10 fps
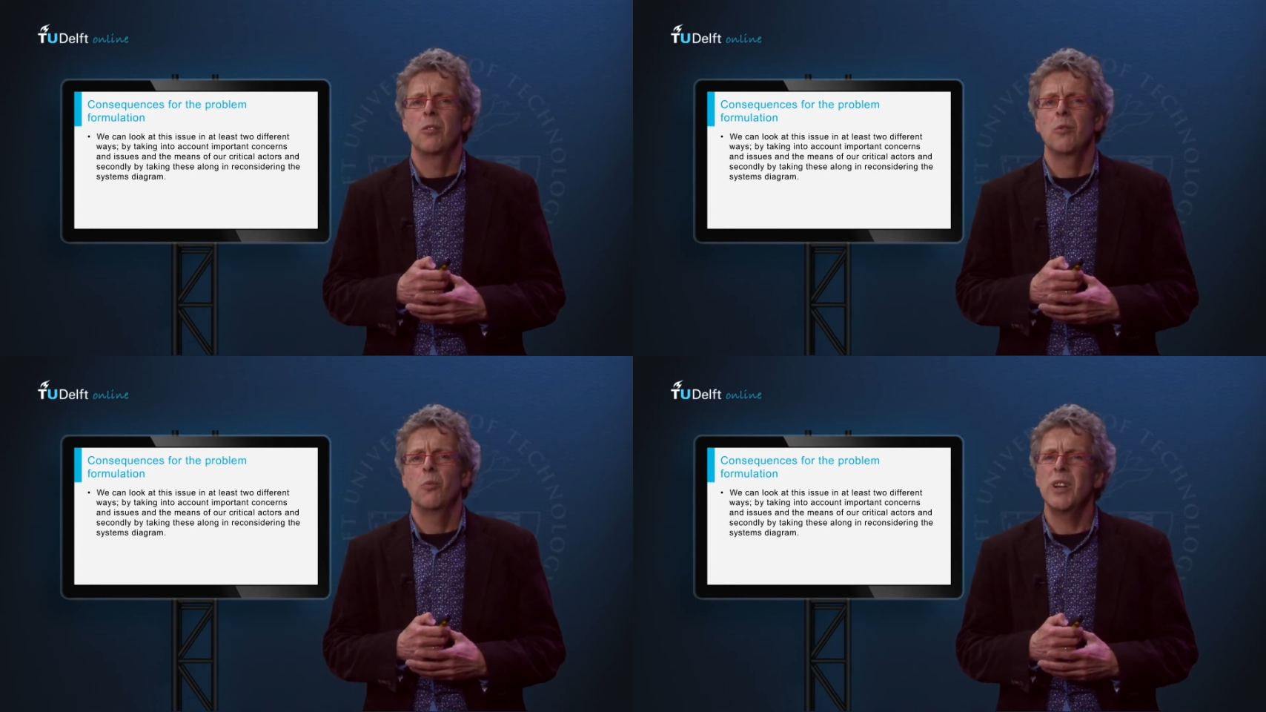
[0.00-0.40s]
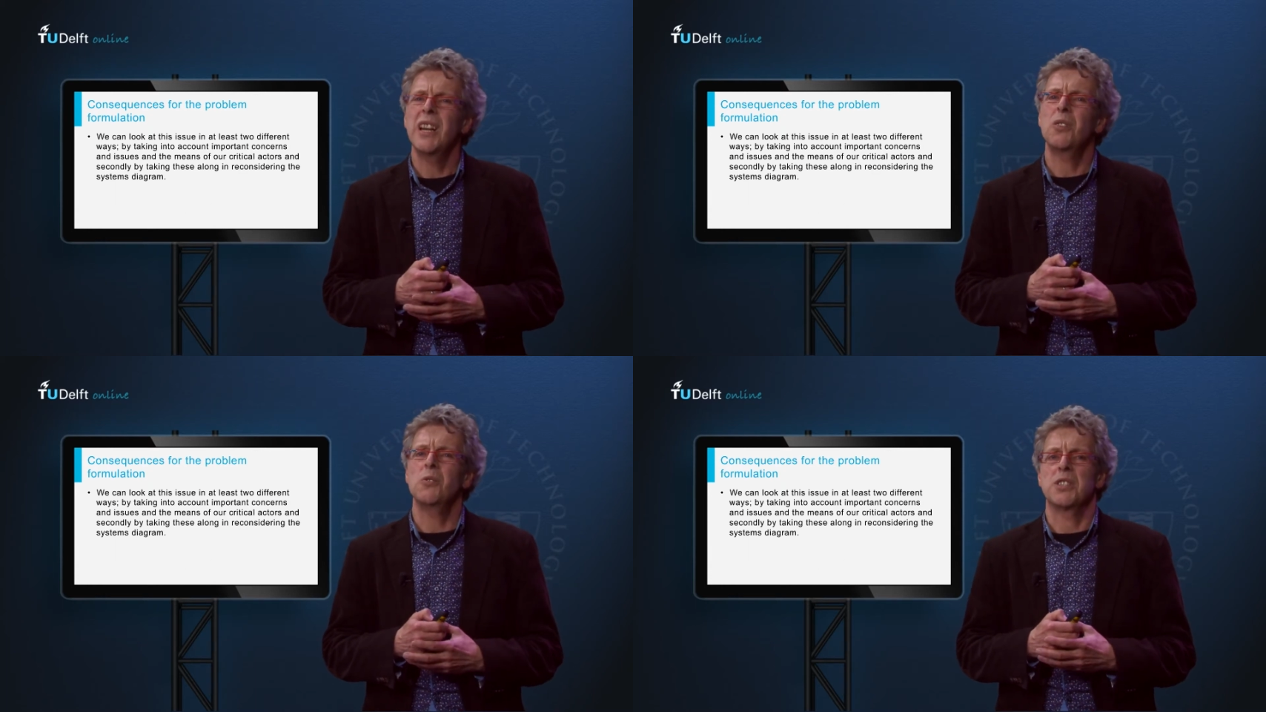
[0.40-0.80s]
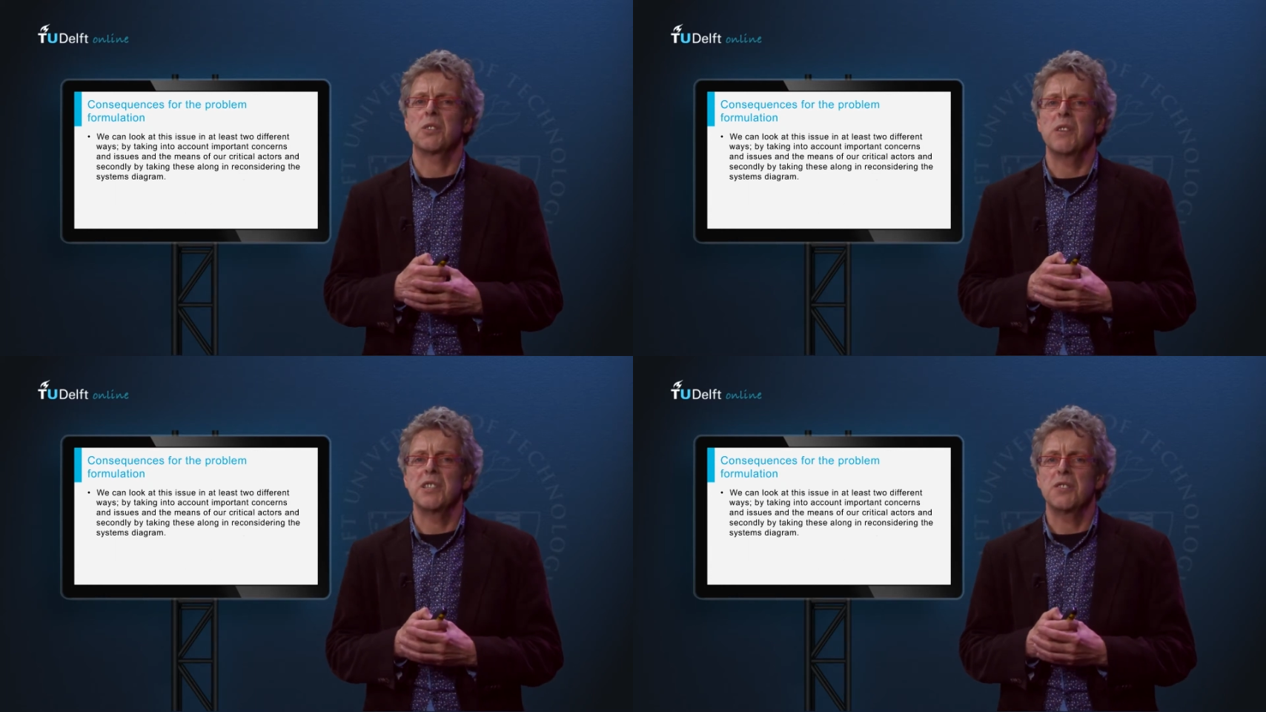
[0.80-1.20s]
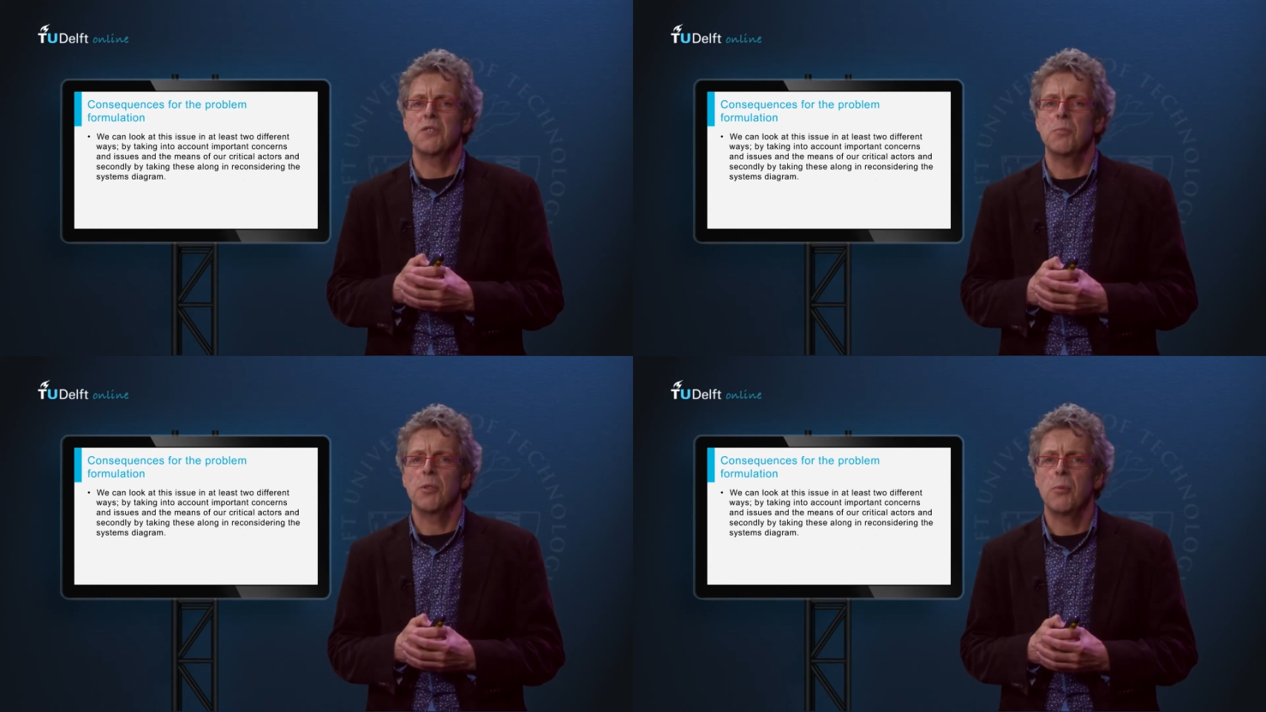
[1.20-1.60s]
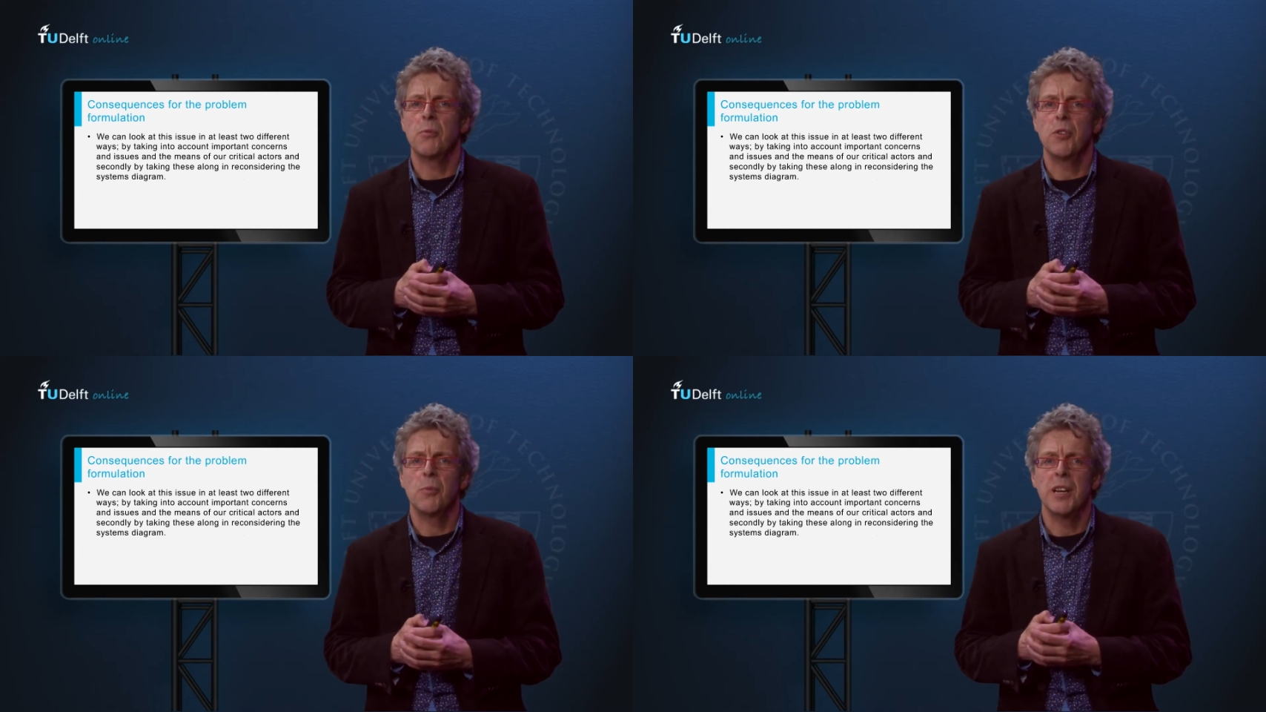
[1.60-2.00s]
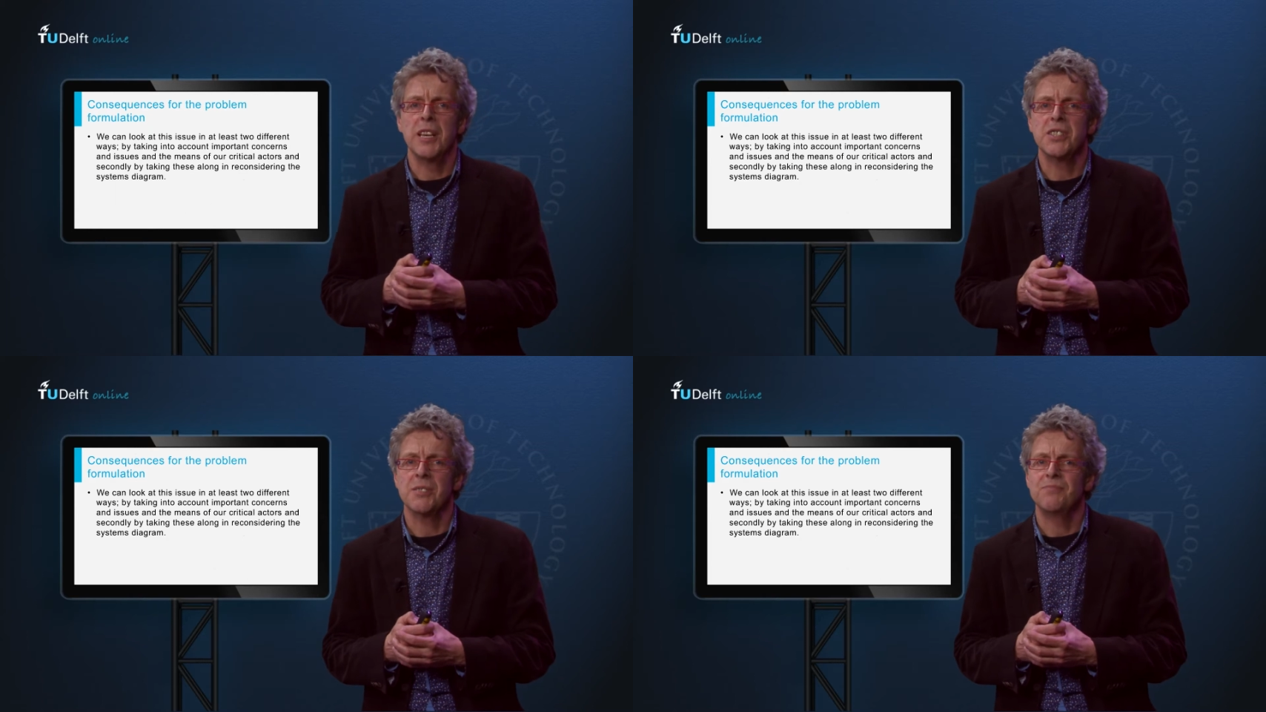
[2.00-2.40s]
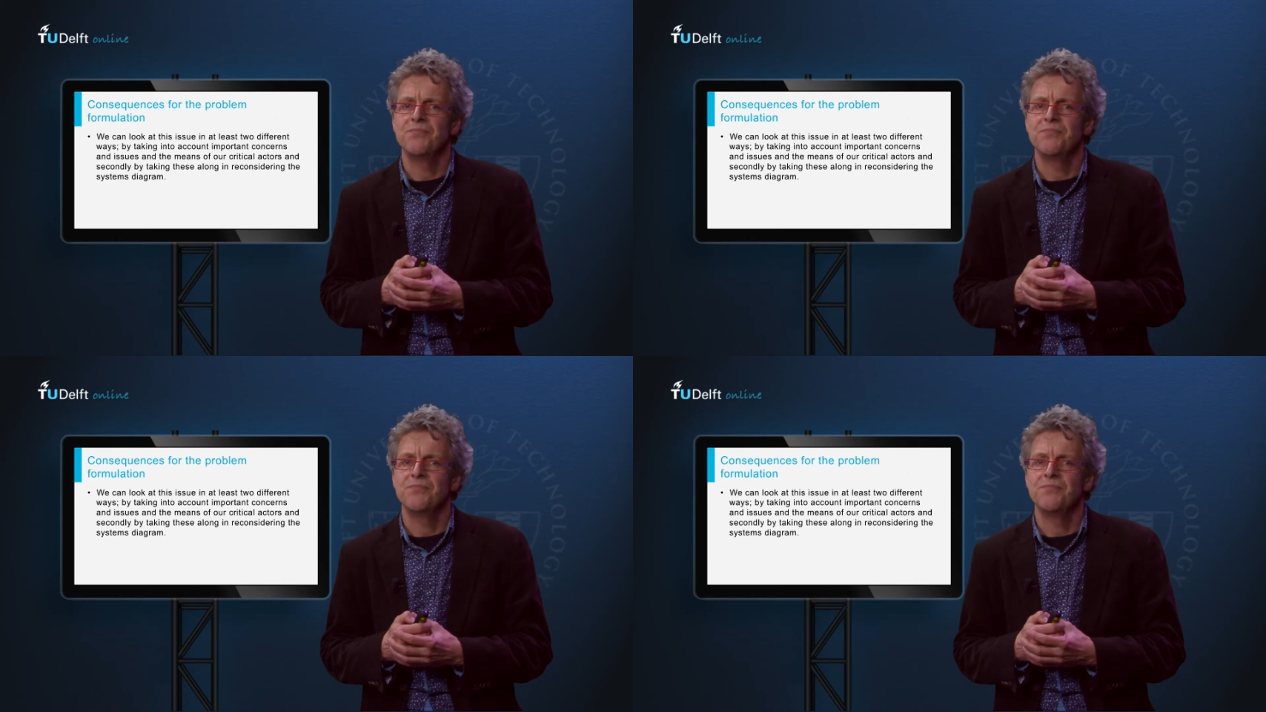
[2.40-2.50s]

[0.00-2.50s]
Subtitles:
What are the consequences for problem formulation?